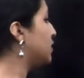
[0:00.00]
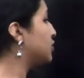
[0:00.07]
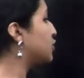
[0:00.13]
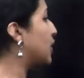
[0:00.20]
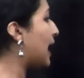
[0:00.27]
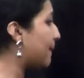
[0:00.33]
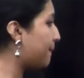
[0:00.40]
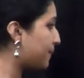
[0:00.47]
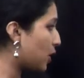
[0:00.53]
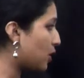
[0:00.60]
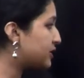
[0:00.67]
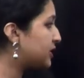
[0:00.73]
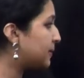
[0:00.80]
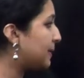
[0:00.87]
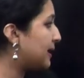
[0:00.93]
So
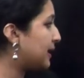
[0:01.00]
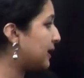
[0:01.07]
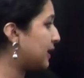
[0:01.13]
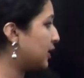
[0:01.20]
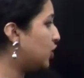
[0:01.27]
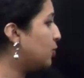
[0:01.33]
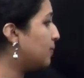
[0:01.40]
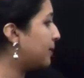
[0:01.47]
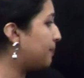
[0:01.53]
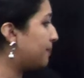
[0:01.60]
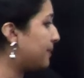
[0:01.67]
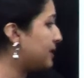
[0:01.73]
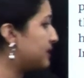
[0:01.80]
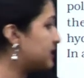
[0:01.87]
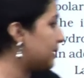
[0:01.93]
approximately human
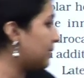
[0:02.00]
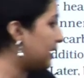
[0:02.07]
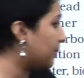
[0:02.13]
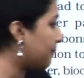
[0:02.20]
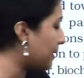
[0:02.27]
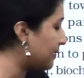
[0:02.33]
beings la neenga